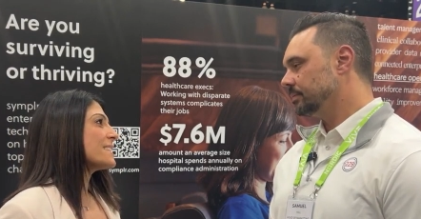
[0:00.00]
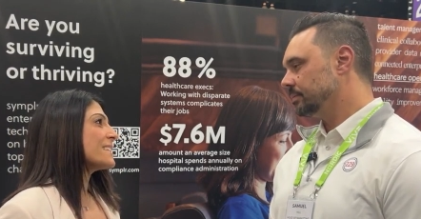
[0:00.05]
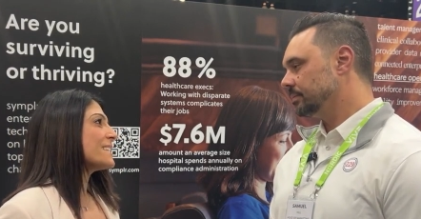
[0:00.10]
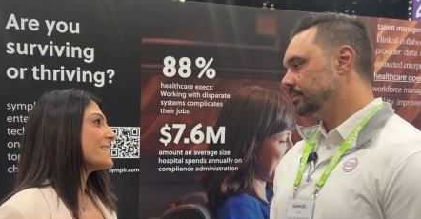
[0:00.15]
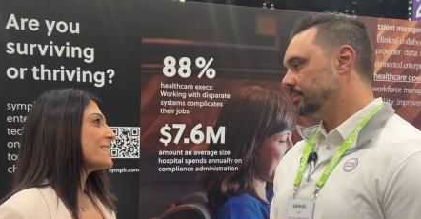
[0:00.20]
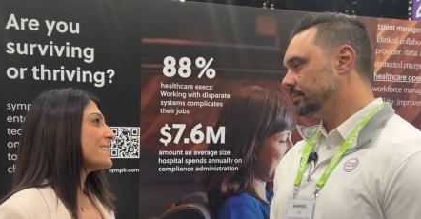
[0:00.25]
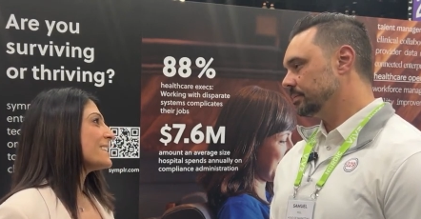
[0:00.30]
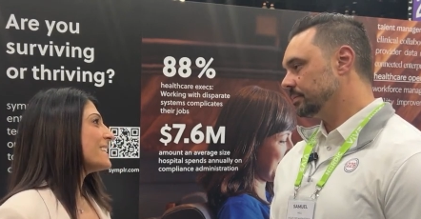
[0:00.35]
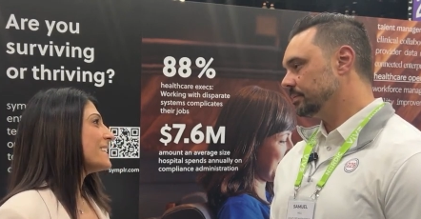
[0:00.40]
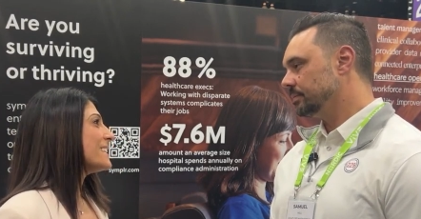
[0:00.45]
Speaker 1: that
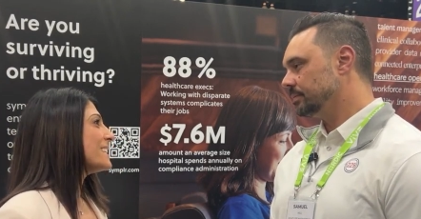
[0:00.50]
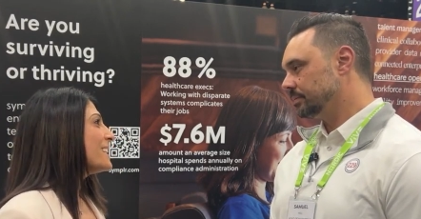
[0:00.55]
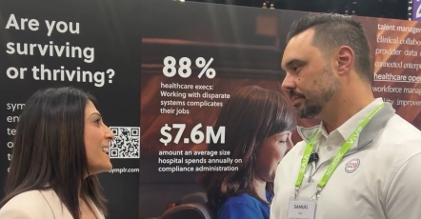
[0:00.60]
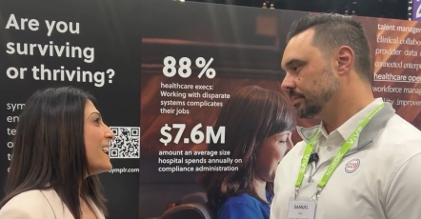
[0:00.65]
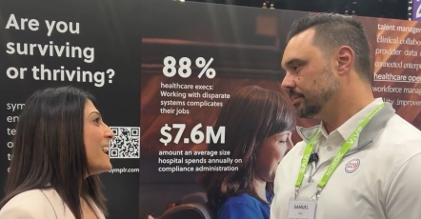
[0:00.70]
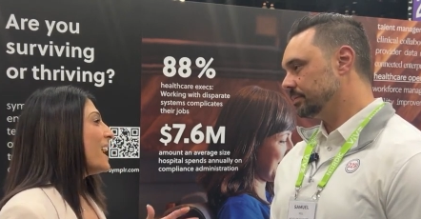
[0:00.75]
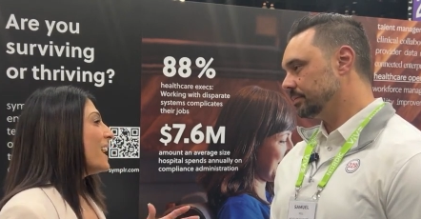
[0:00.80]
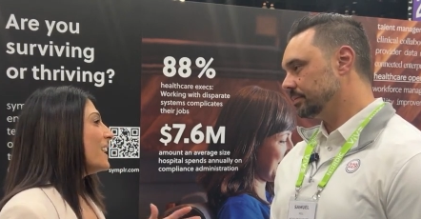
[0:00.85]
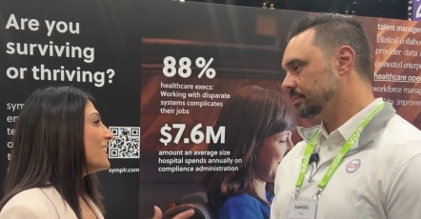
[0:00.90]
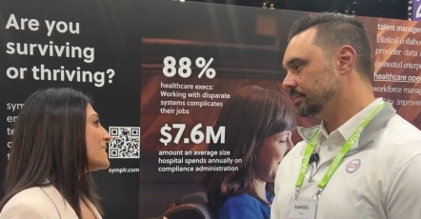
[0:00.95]
the
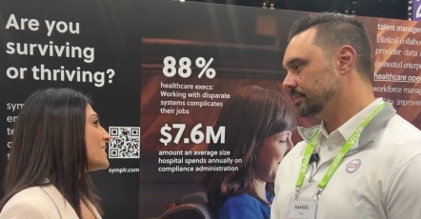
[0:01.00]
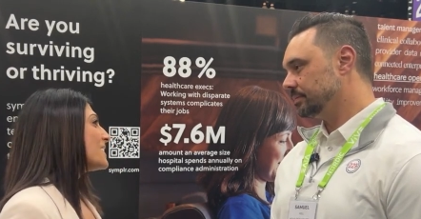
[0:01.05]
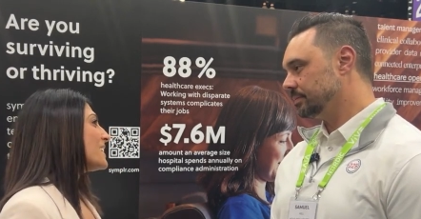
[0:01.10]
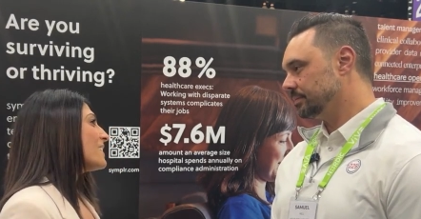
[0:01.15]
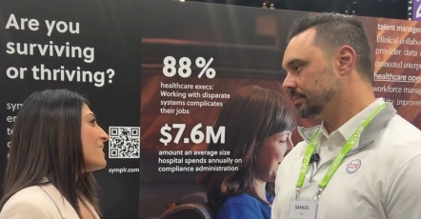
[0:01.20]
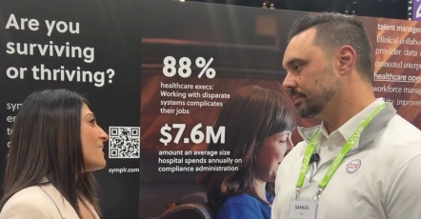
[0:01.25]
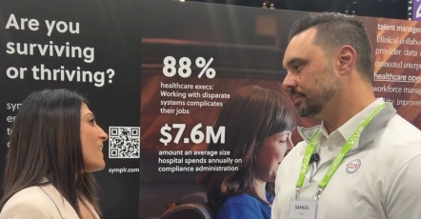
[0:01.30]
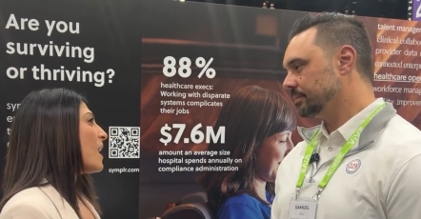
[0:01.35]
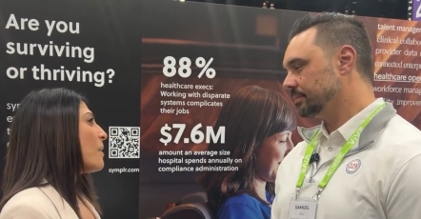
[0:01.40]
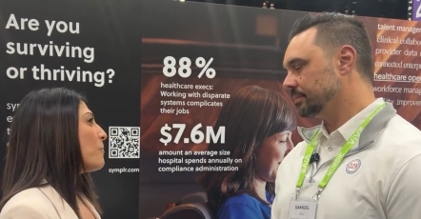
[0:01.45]

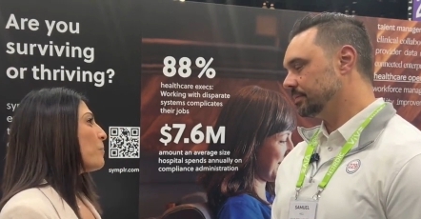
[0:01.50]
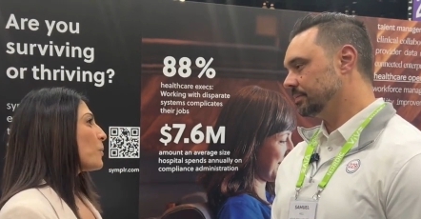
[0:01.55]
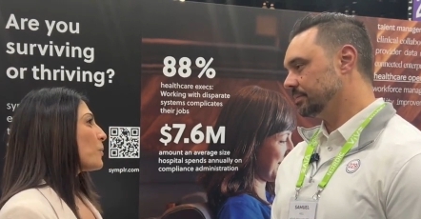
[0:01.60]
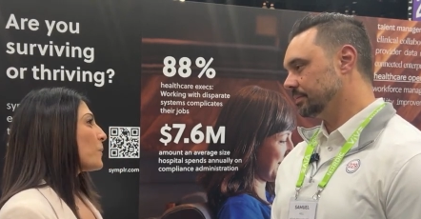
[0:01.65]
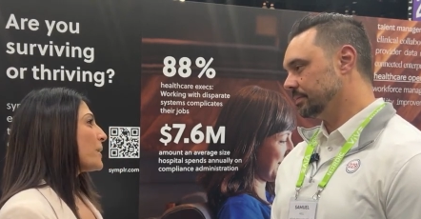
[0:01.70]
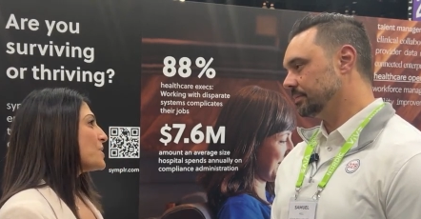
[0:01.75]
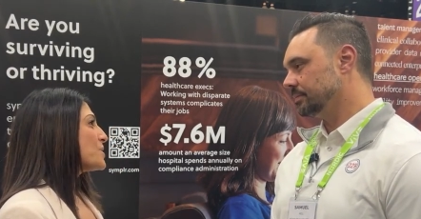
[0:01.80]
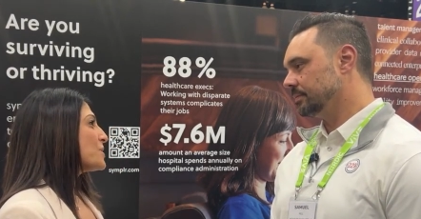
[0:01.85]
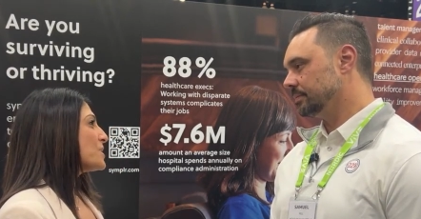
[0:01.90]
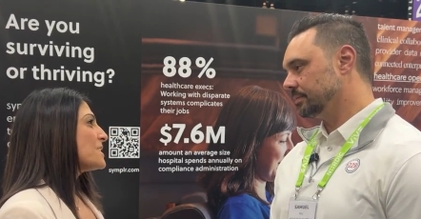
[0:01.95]
healthcare
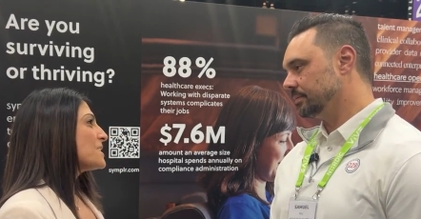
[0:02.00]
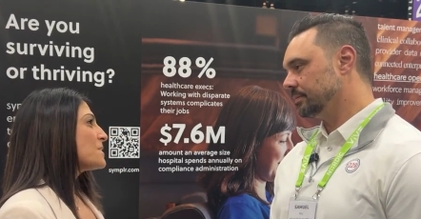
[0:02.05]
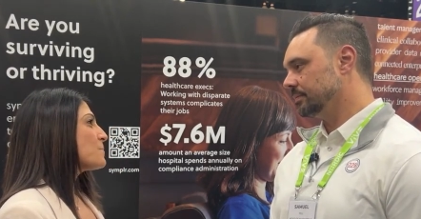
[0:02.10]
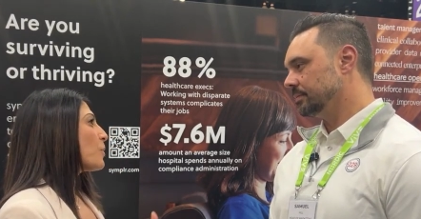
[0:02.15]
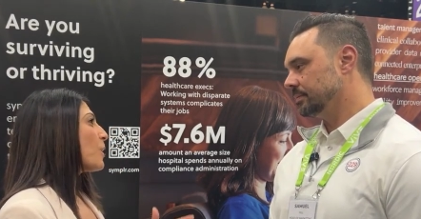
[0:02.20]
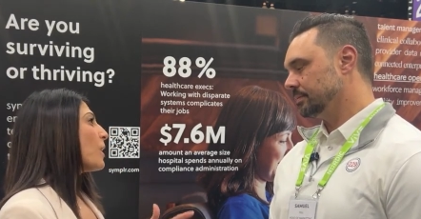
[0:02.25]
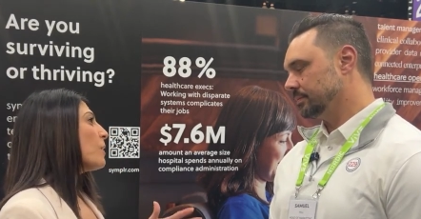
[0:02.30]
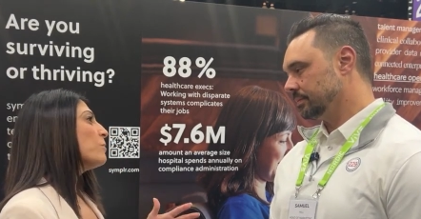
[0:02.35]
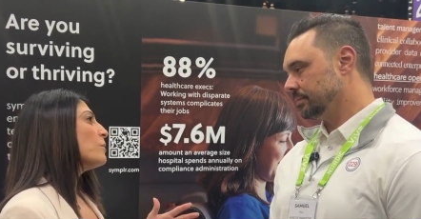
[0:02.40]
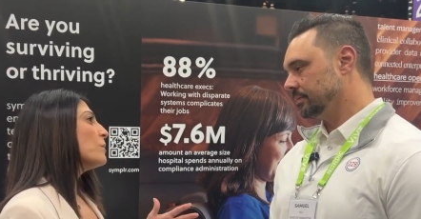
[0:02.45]
operations
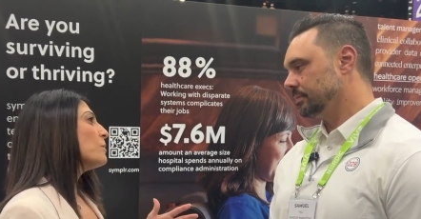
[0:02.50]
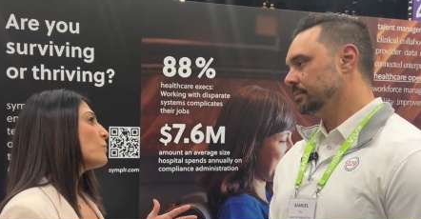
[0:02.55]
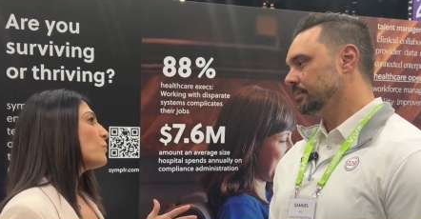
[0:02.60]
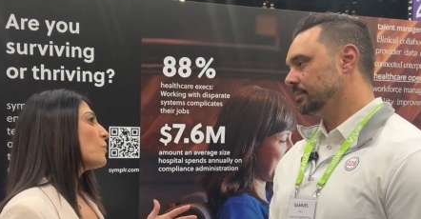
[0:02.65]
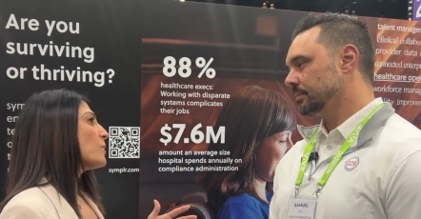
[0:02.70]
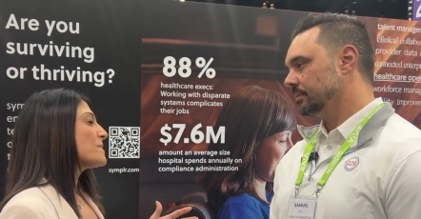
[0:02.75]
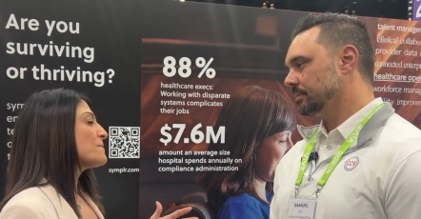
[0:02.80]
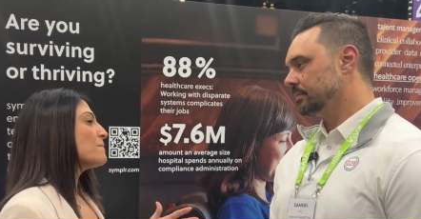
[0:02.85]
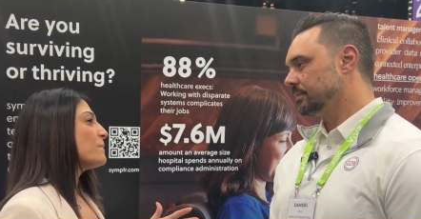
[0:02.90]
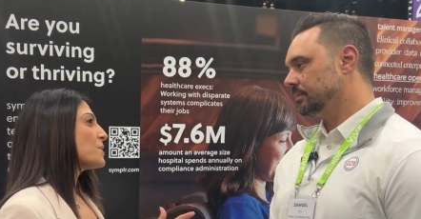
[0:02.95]
problem
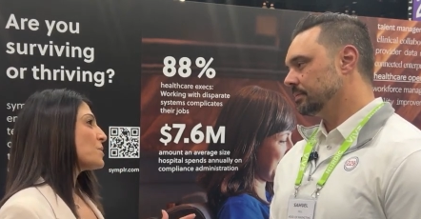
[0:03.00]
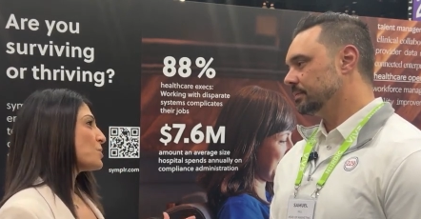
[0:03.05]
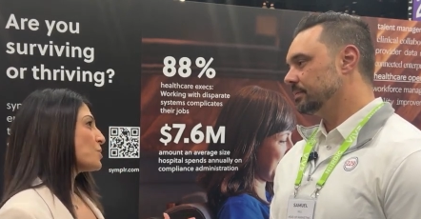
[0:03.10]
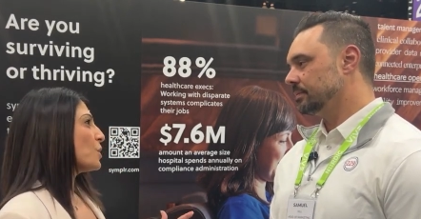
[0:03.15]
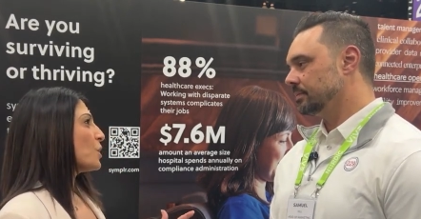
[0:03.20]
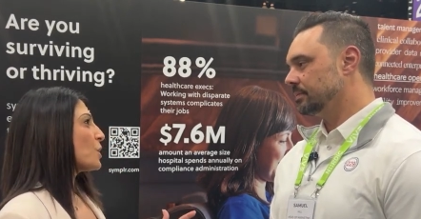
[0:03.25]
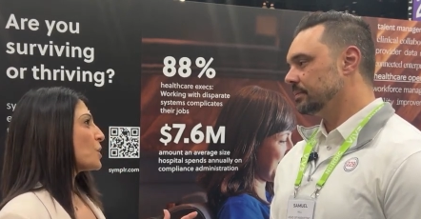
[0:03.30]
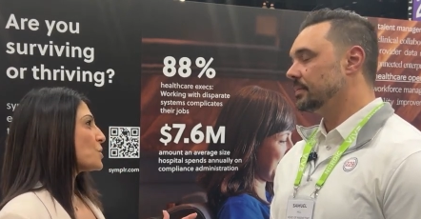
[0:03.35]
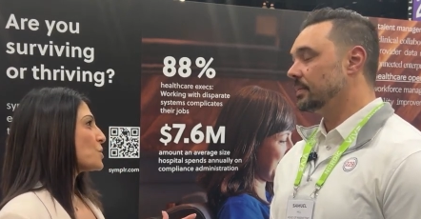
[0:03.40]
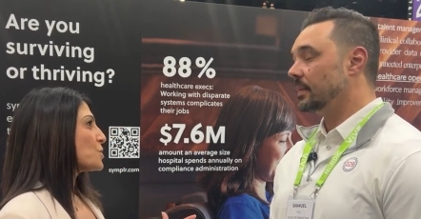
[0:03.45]
was much
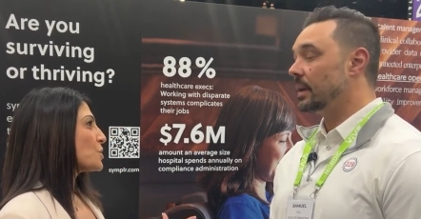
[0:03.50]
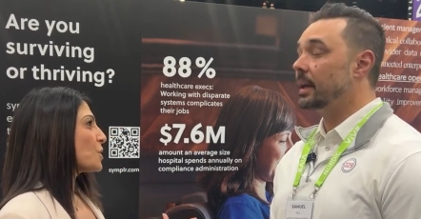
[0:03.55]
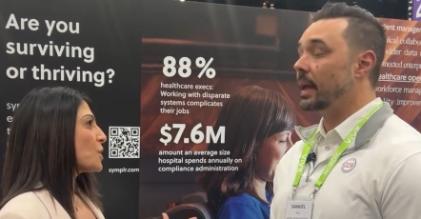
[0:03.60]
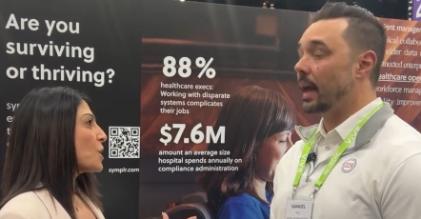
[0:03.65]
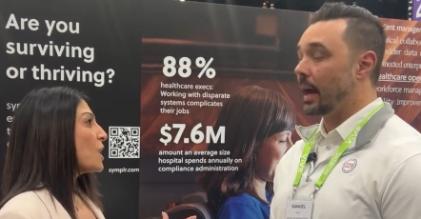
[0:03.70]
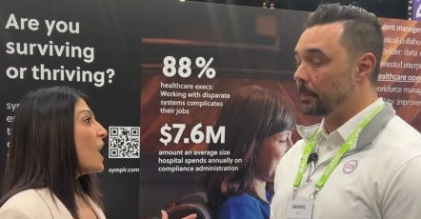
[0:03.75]
larger